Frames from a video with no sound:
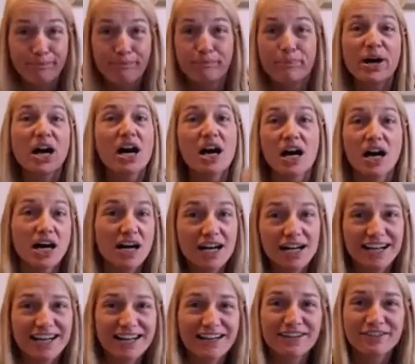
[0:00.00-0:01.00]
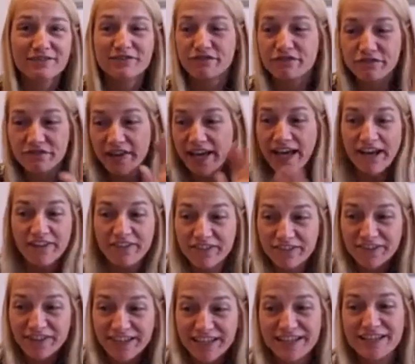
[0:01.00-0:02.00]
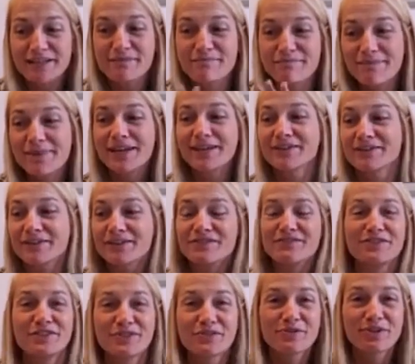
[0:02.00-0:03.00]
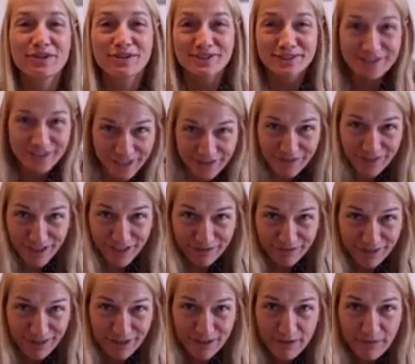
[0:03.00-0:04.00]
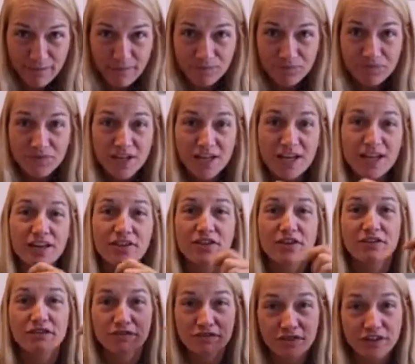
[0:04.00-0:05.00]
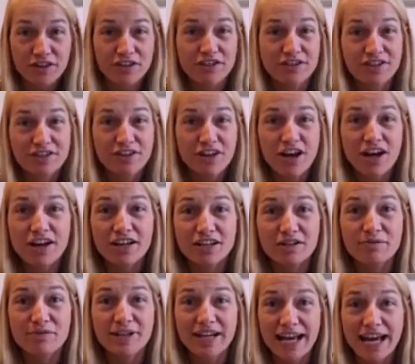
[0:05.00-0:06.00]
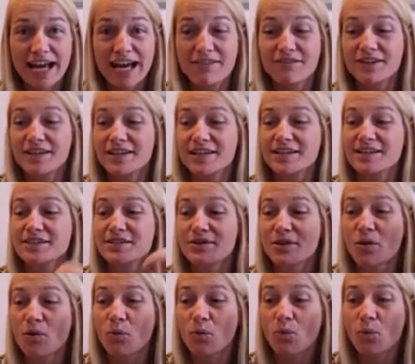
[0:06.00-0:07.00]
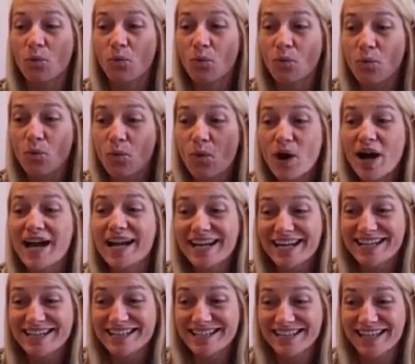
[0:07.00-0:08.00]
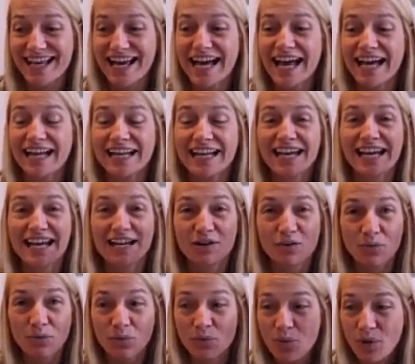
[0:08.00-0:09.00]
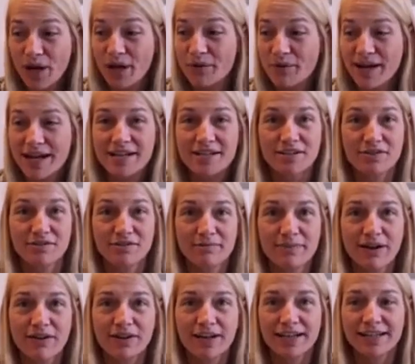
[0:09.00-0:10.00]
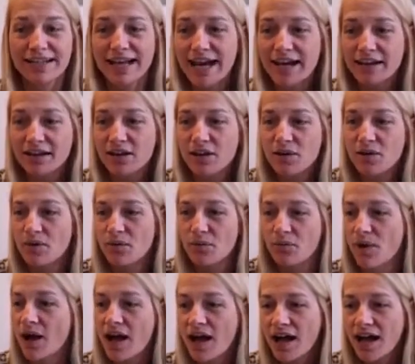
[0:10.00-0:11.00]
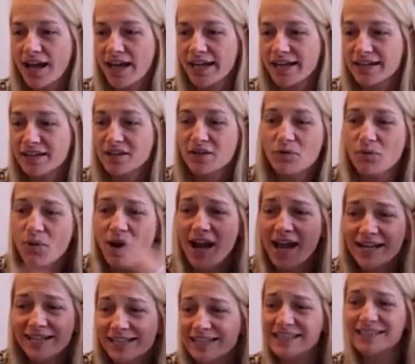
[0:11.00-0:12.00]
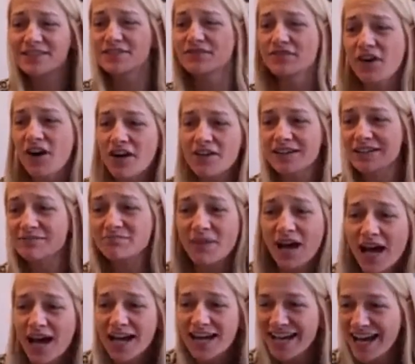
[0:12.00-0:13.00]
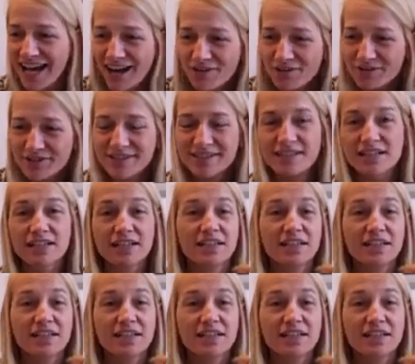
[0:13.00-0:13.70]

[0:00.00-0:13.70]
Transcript: bug fell in the middle of your living room, the first thought you would have is, what is that and what do I do about it? Not, why? Why did this fall in my house?